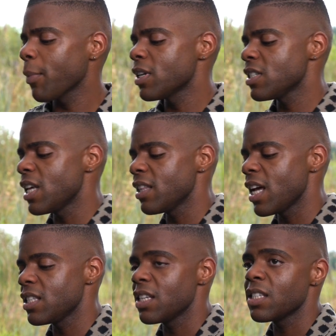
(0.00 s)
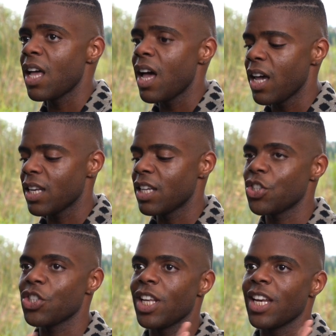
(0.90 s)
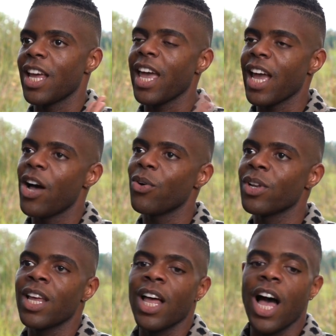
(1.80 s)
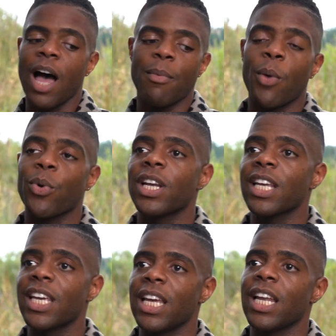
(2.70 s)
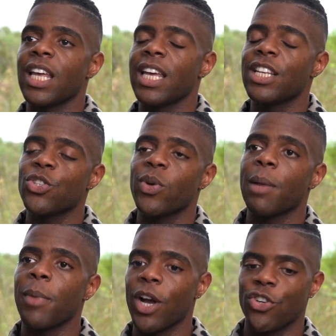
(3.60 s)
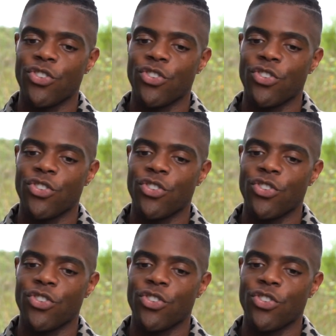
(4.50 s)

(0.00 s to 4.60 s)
going to set that to the side and just let it hang out. And we're going to get into it and make our